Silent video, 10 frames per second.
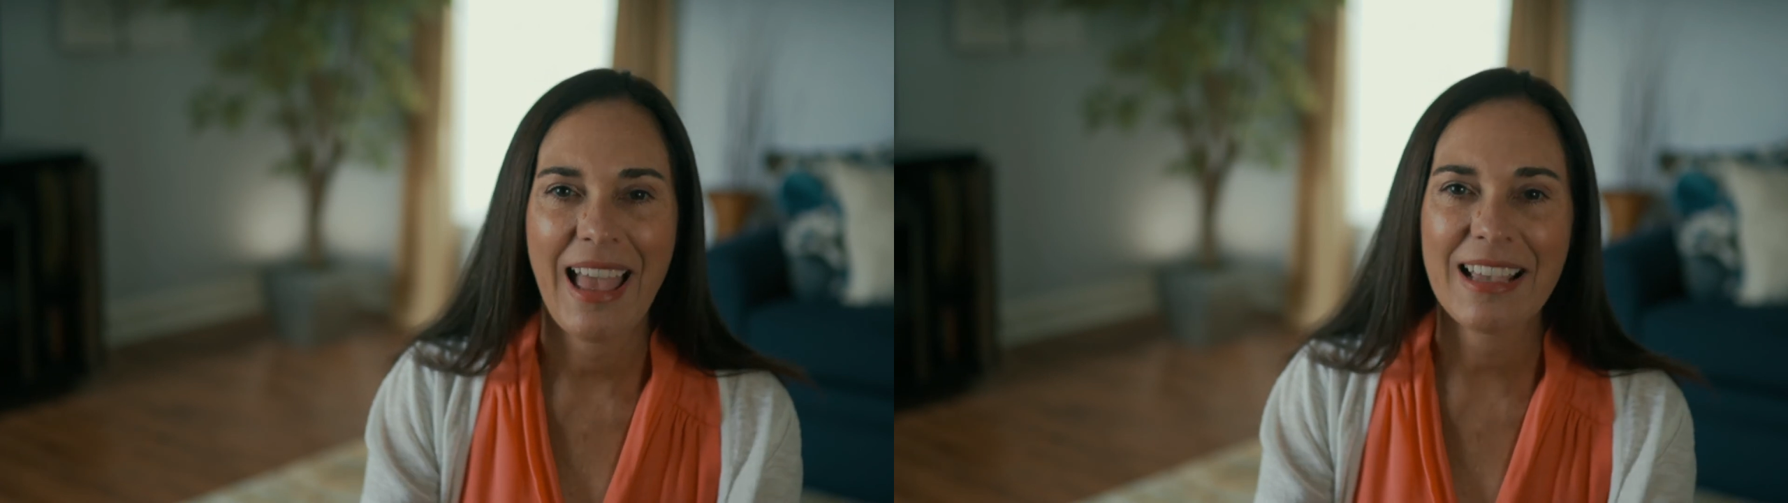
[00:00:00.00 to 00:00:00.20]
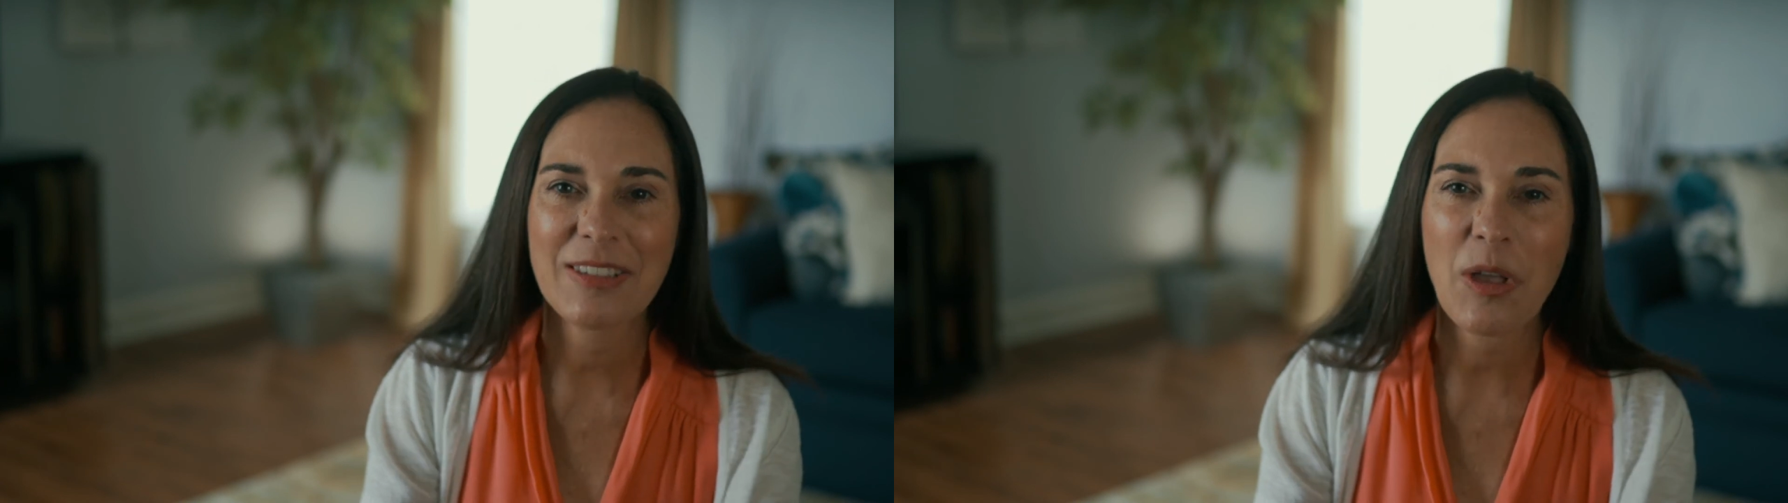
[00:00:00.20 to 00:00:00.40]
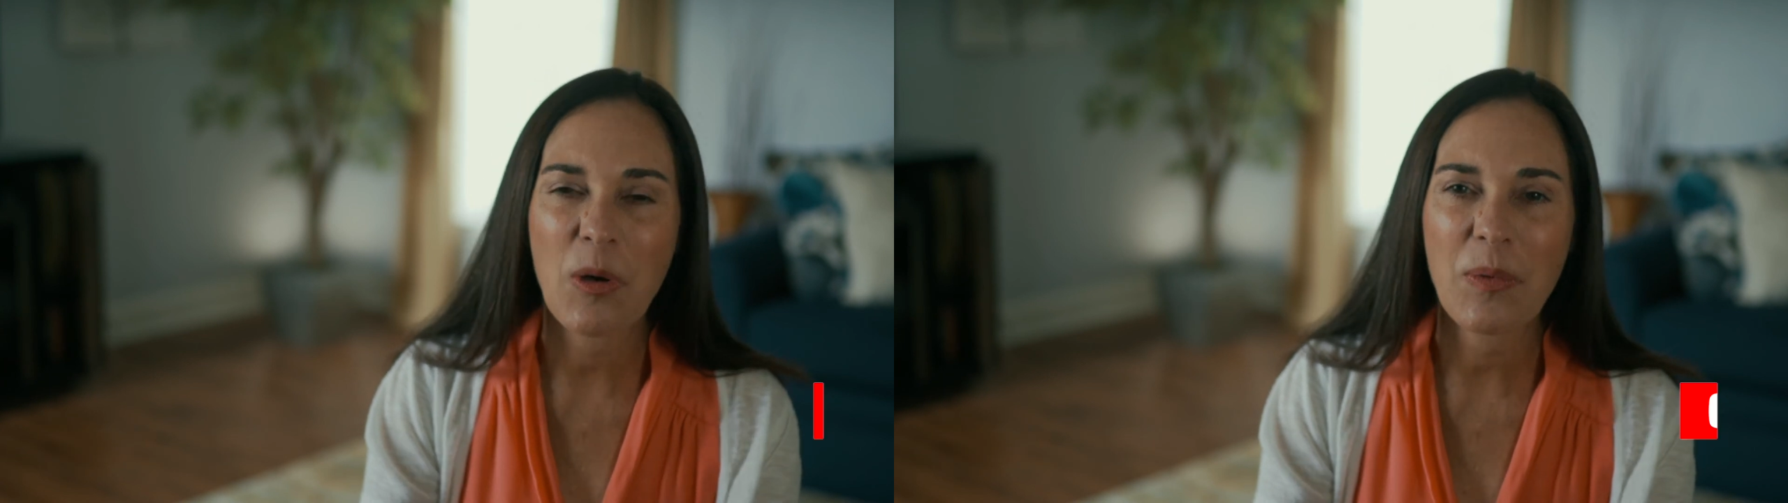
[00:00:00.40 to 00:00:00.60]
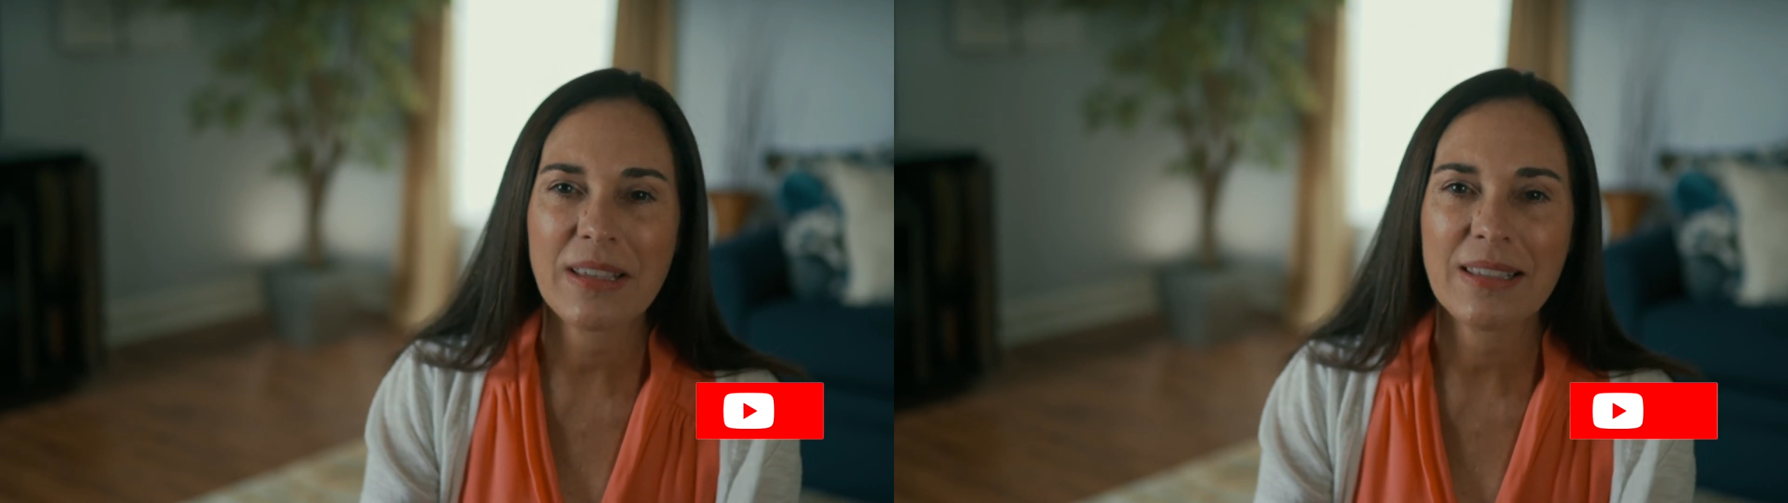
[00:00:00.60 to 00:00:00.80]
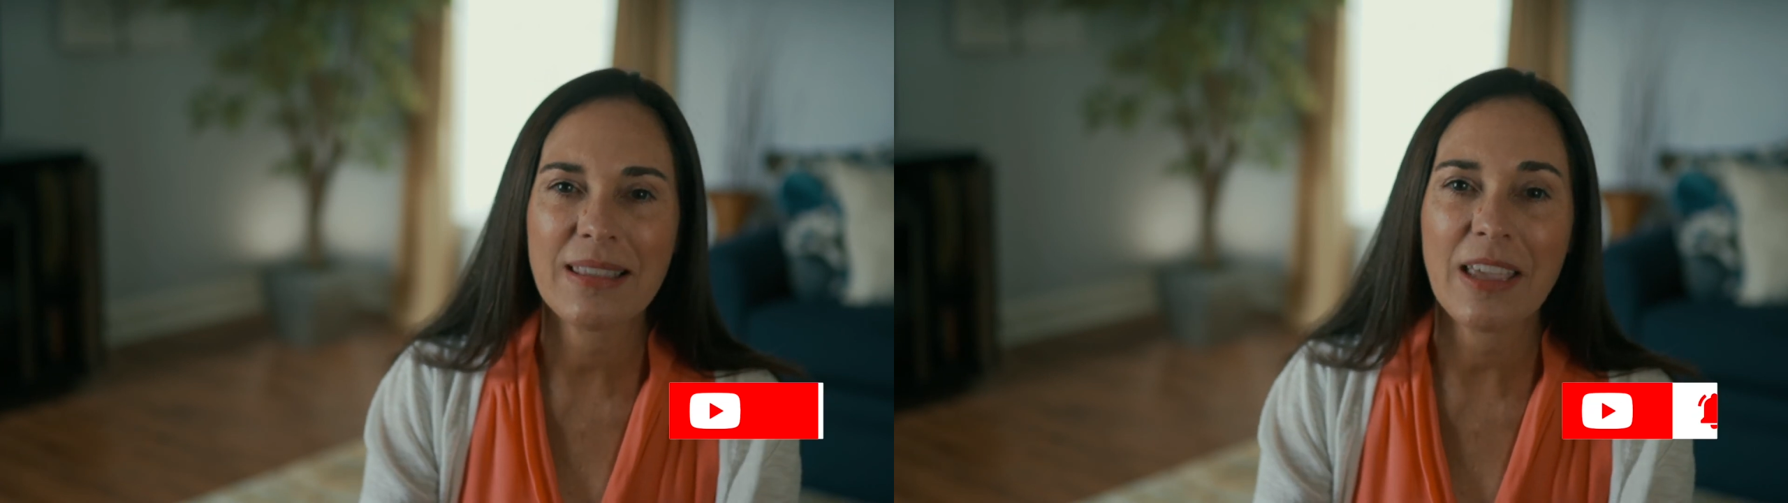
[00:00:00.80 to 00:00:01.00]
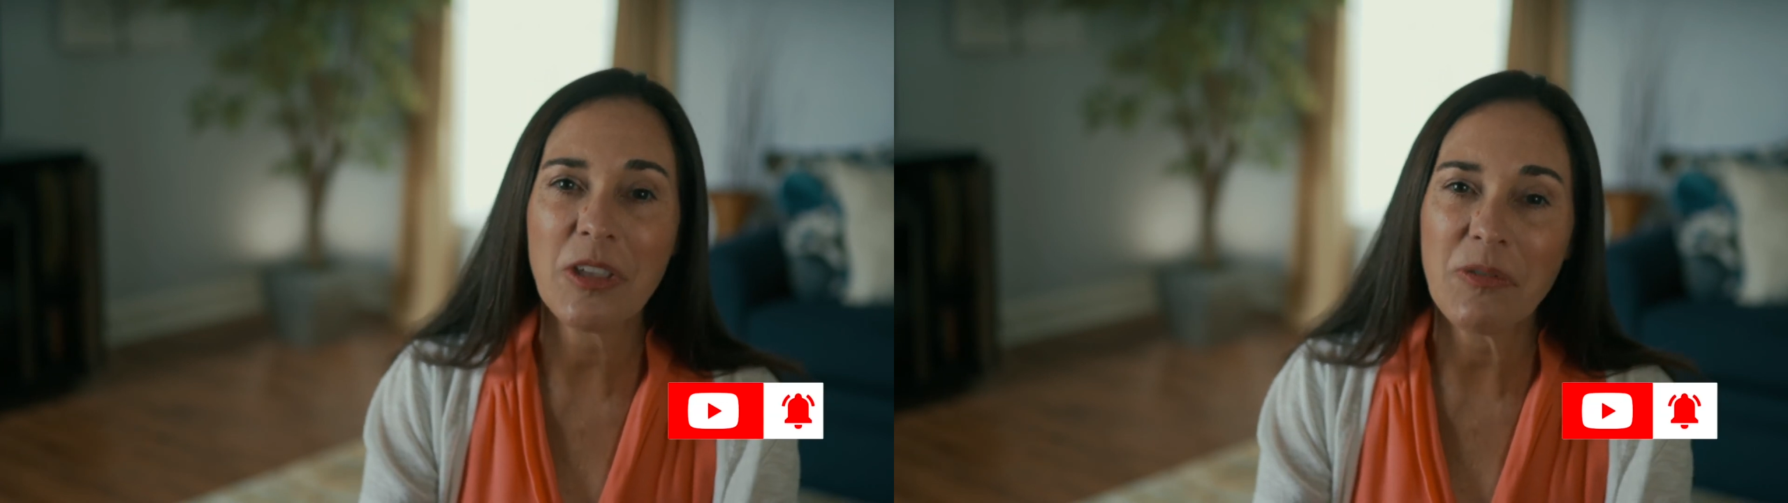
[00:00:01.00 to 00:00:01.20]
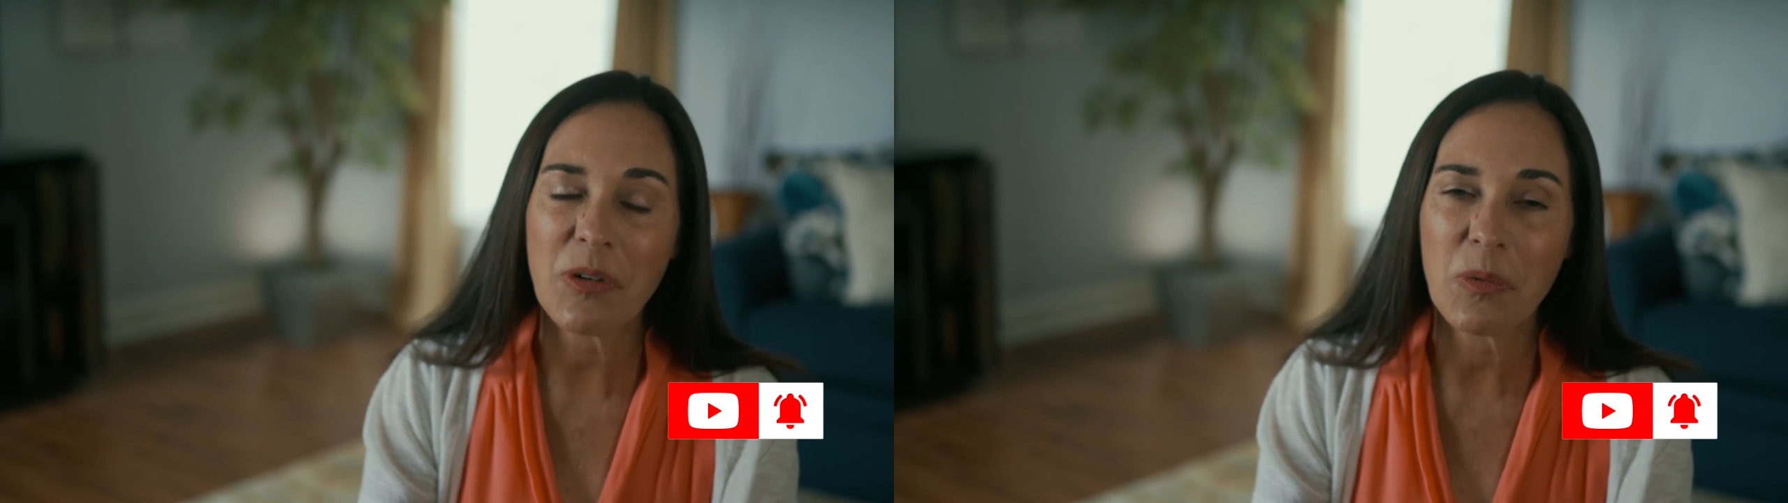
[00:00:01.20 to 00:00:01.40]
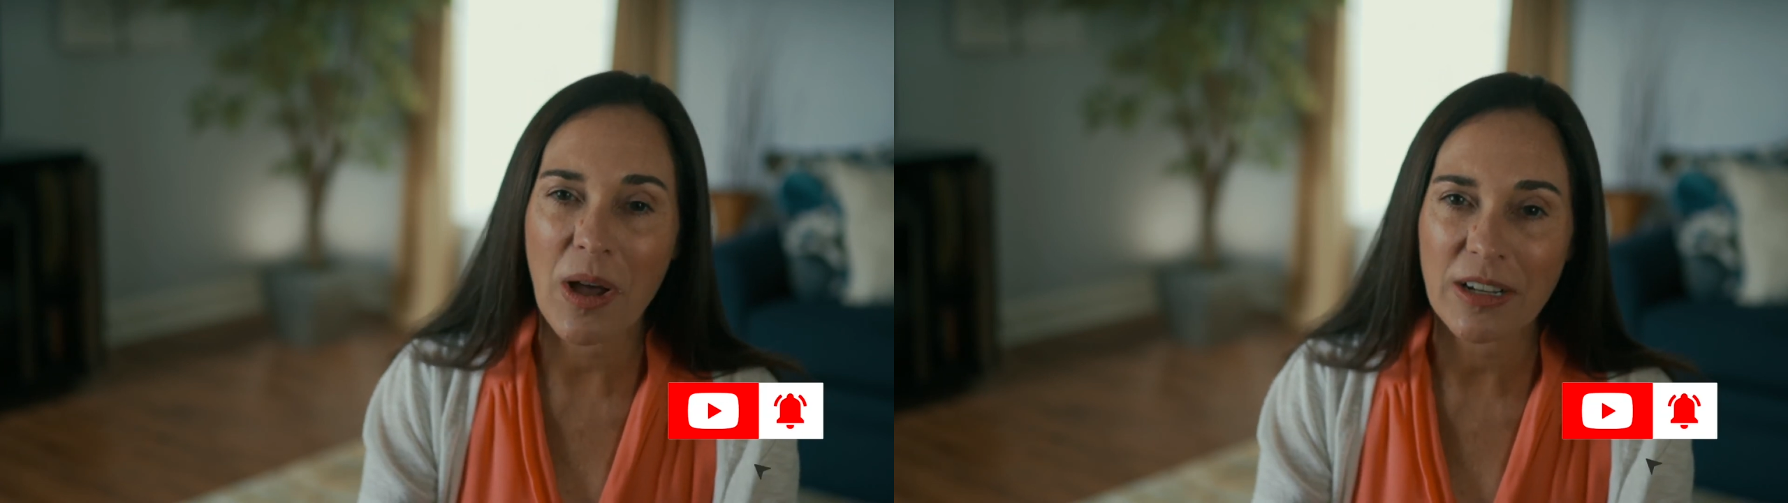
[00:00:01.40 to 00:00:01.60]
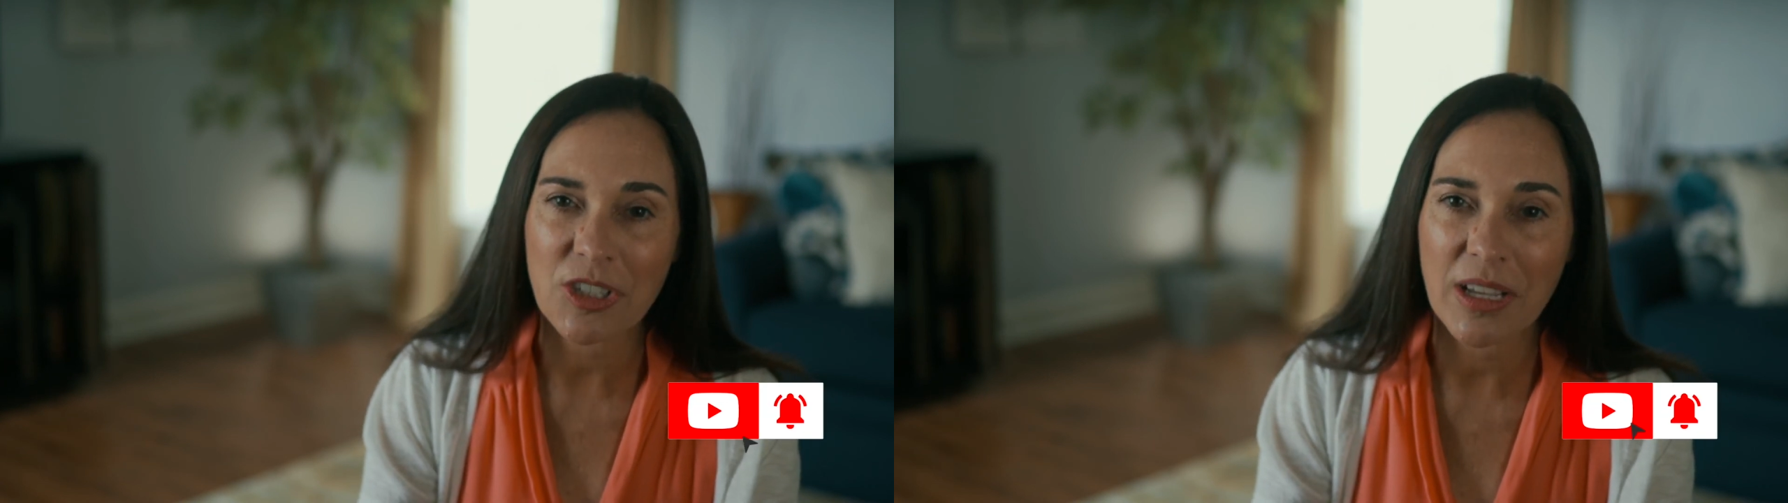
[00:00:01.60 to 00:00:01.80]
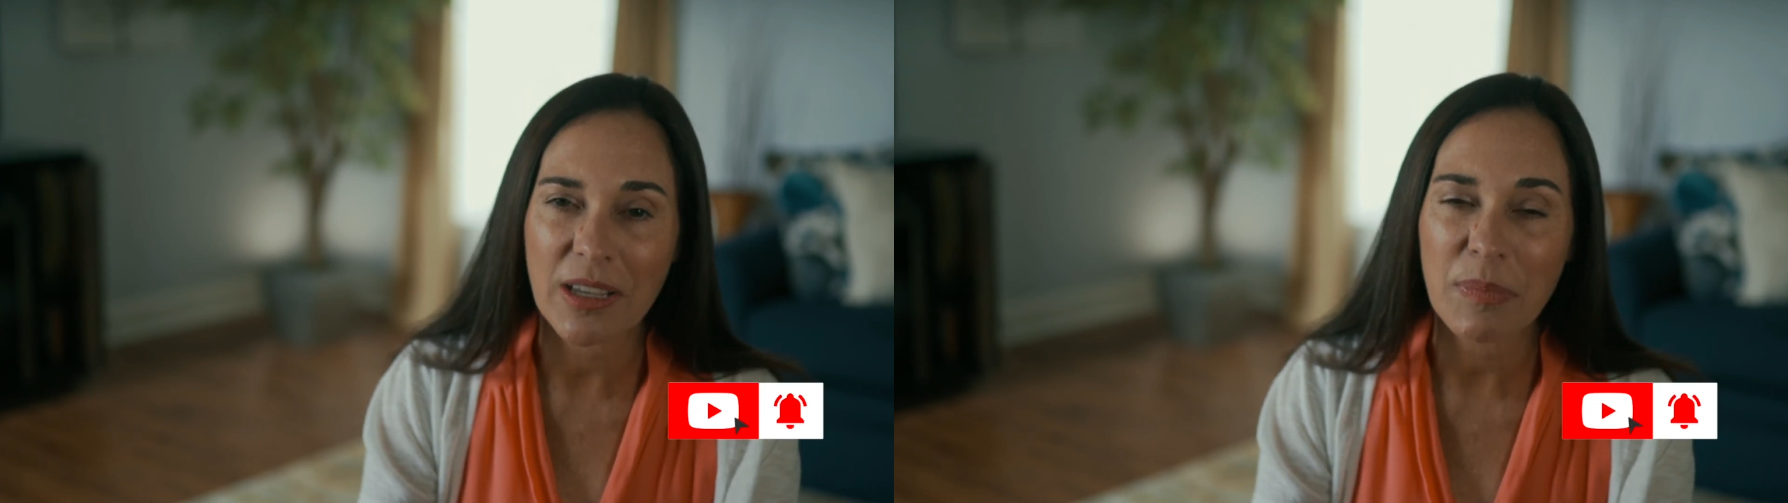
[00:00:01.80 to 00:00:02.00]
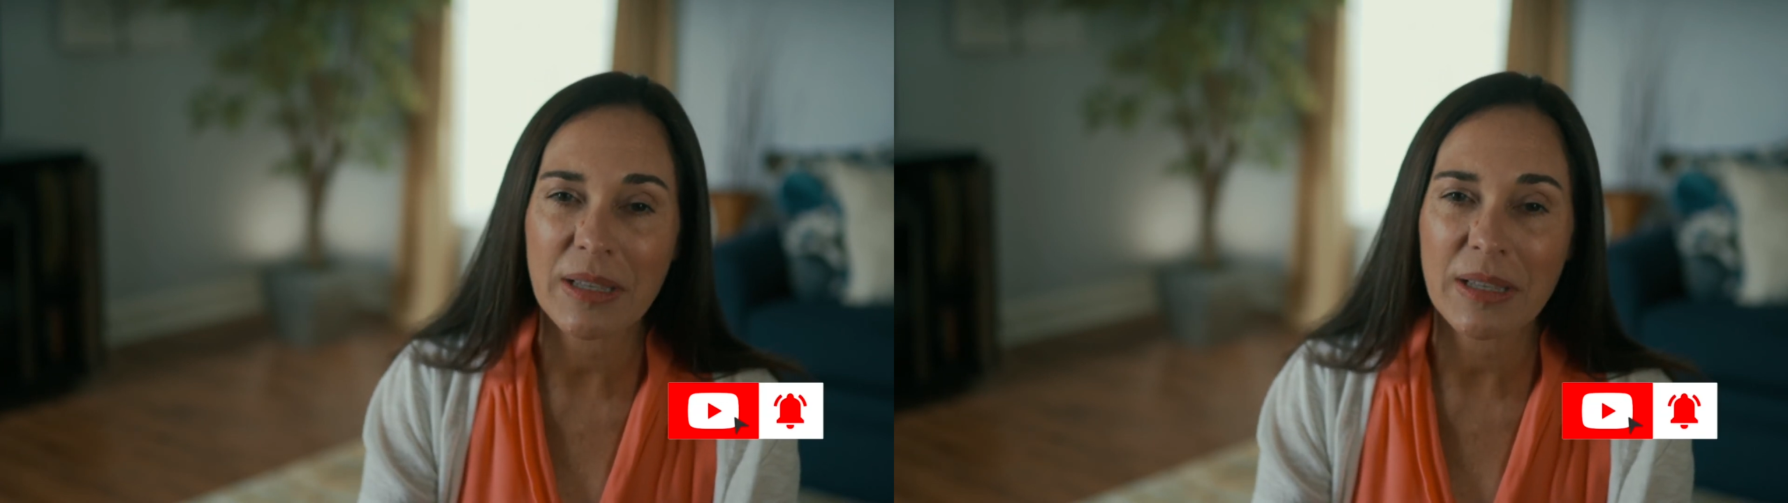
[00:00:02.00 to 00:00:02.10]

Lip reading: As always, thank you for watching.